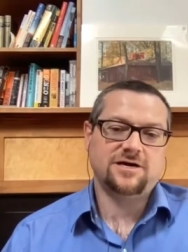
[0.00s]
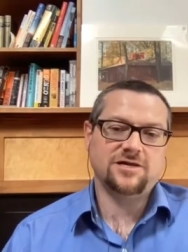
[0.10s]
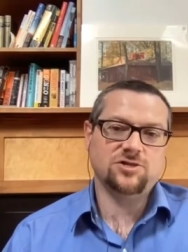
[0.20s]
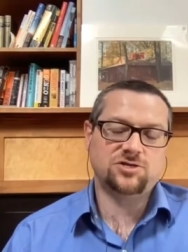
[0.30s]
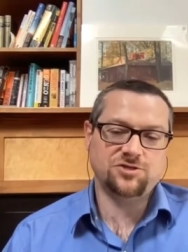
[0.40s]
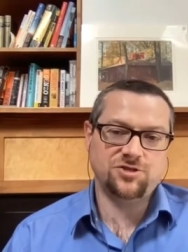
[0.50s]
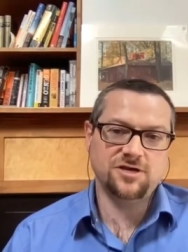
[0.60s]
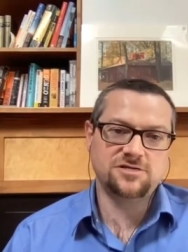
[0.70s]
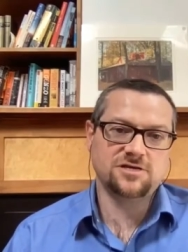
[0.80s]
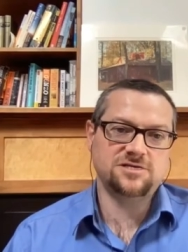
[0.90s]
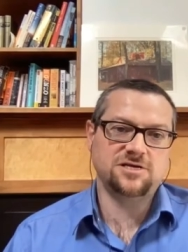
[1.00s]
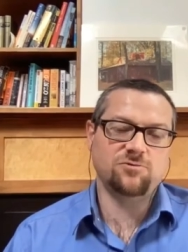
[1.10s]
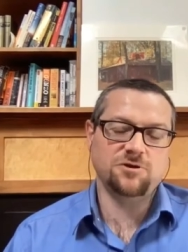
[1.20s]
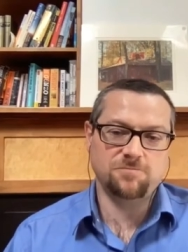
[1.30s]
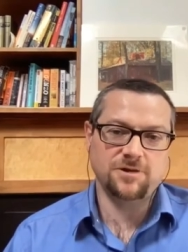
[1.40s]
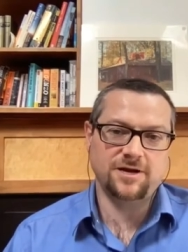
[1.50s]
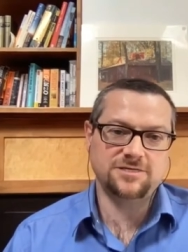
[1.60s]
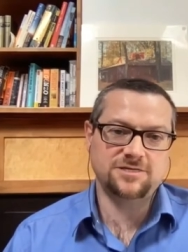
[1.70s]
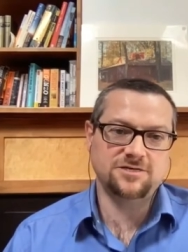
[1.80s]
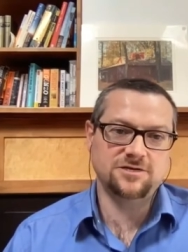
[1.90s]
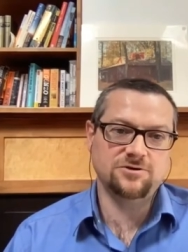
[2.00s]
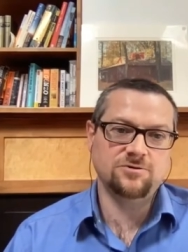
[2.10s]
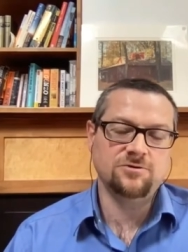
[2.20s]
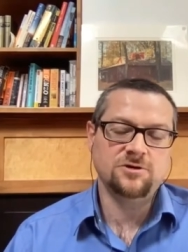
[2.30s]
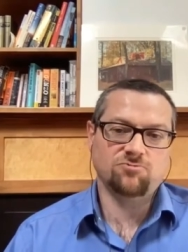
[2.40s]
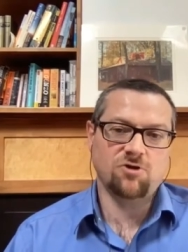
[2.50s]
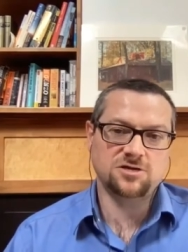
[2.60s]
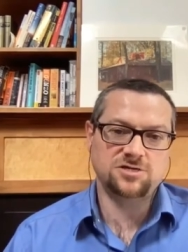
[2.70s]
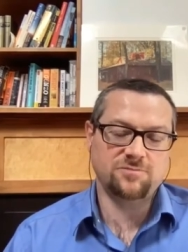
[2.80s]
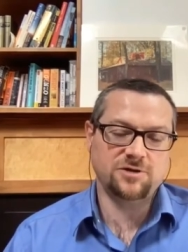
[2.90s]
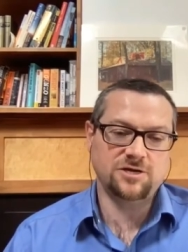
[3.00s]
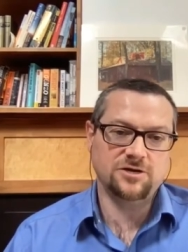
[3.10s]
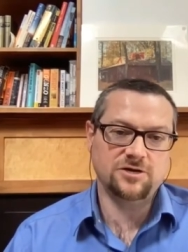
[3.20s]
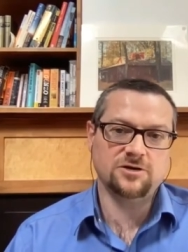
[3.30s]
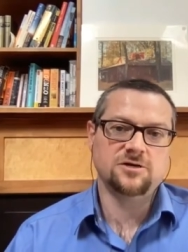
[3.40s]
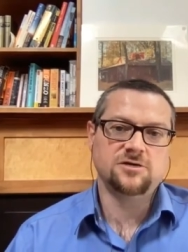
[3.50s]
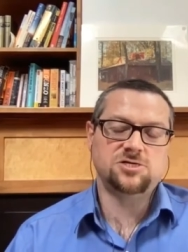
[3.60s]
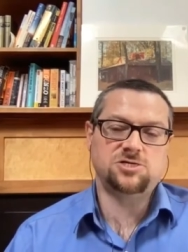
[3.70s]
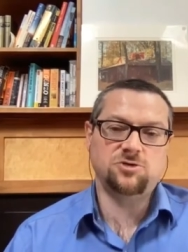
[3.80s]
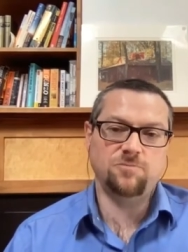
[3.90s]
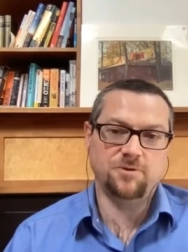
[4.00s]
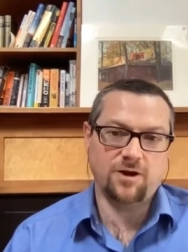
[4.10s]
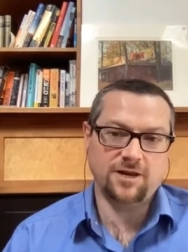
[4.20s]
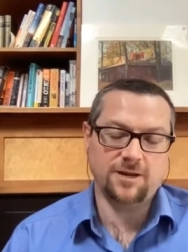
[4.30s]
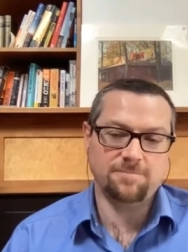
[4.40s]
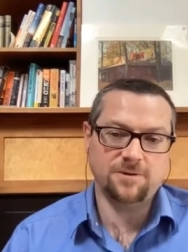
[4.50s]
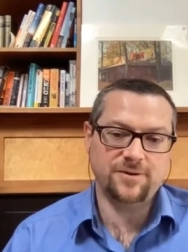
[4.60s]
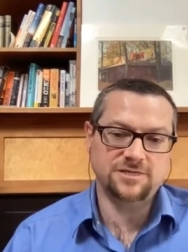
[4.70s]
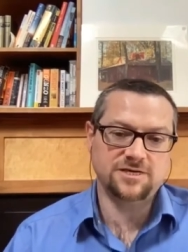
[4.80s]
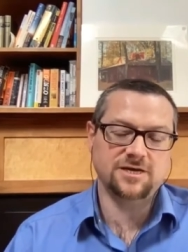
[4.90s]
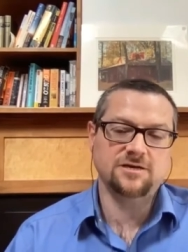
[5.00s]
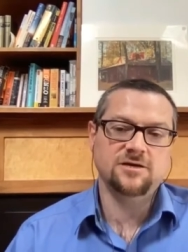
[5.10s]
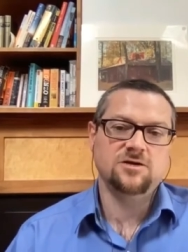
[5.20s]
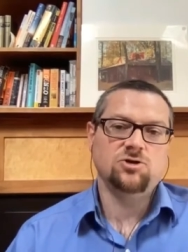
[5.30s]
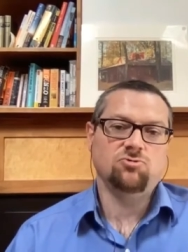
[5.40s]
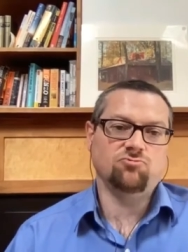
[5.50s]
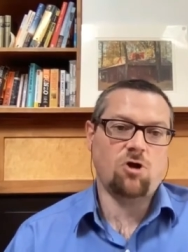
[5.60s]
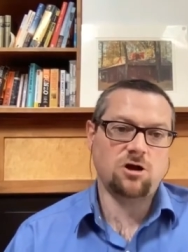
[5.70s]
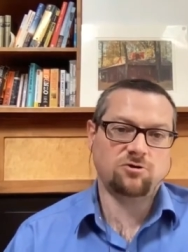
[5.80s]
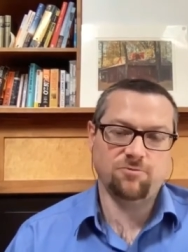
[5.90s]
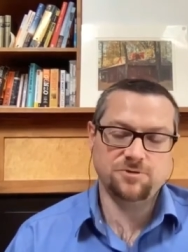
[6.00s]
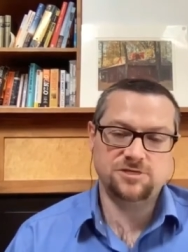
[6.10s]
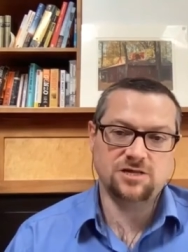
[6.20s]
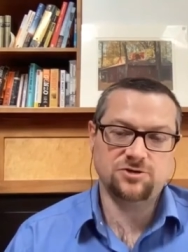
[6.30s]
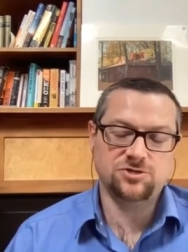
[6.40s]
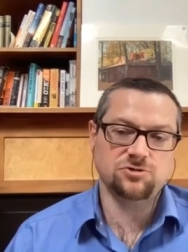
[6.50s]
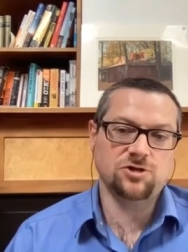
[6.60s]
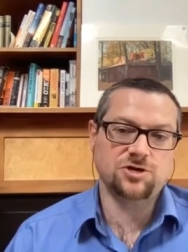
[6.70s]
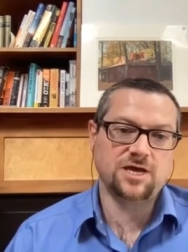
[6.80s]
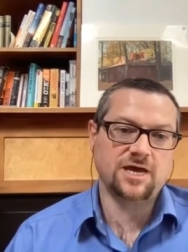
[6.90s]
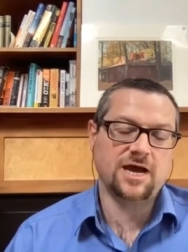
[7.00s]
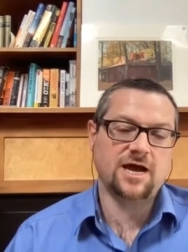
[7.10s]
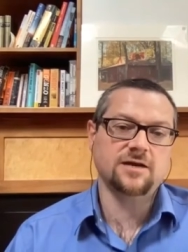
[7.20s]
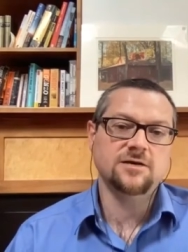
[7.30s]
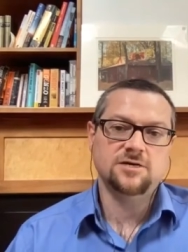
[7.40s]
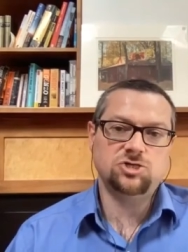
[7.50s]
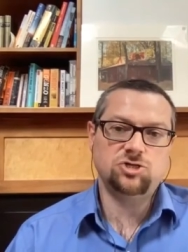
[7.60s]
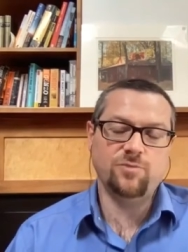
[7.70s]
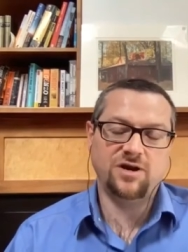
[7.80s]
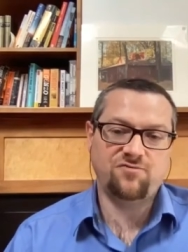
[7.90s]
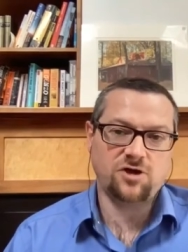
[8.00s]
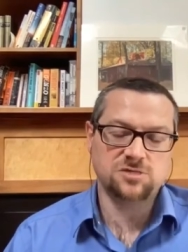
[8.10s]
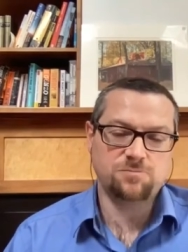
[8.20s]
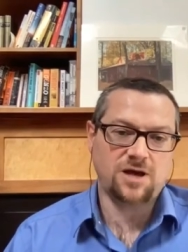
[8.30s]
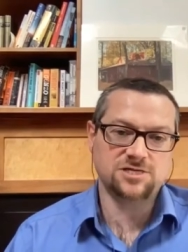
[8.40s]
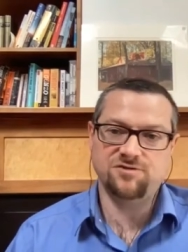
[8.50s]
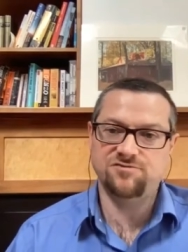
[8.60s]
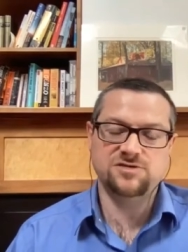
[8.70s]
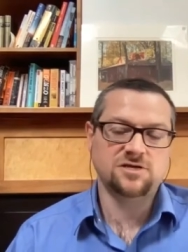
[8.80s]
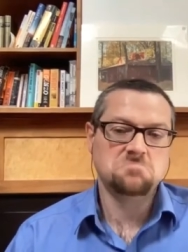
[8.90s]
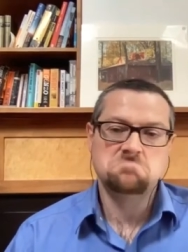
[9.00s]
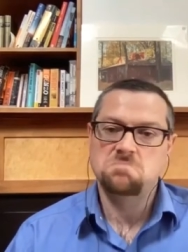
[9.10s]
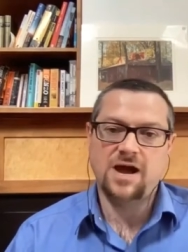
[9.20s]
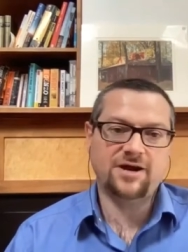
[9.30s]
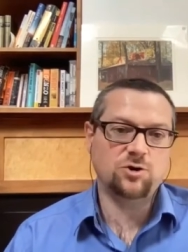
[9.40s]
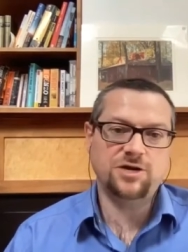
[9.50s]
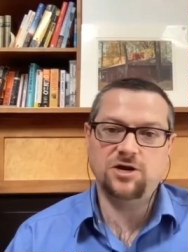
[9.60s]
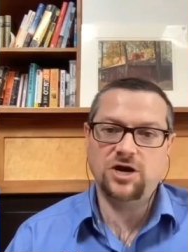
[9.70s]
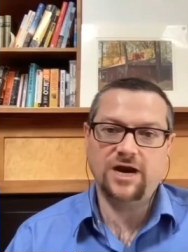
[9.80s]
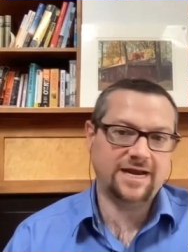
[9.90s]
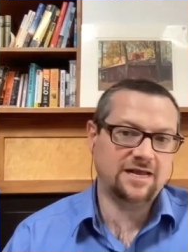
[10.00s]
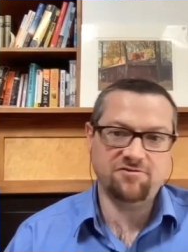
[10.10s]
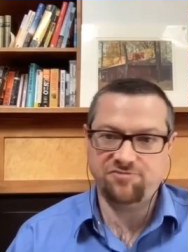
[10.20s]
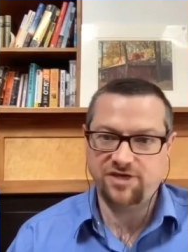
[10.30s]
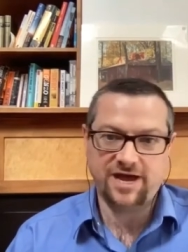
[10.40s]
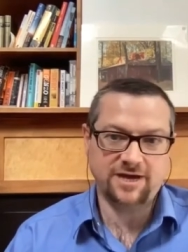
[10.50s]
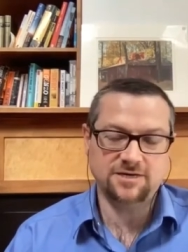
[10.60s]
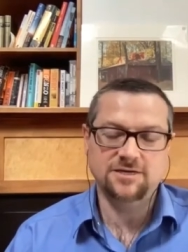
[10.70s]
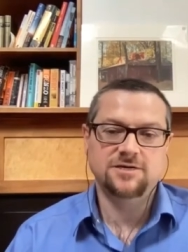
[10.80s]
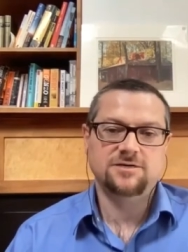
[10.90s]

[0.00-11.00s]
I looked at this, I see what you're planning to do wrong time of year, stupid way to implement it, wrong group of sellers you're looking at, too many false positives. I don't hear any of that